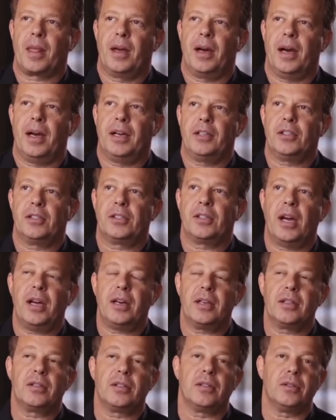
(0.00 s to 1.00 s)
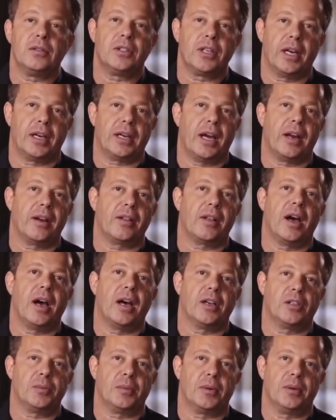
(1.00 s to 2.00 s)
I decided to check out of the
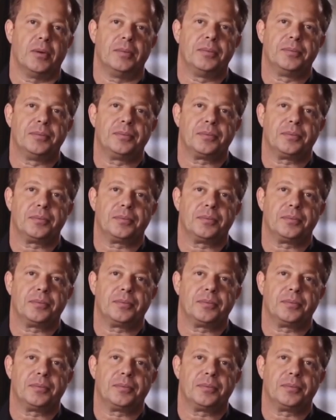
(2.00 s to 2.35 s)
hospital.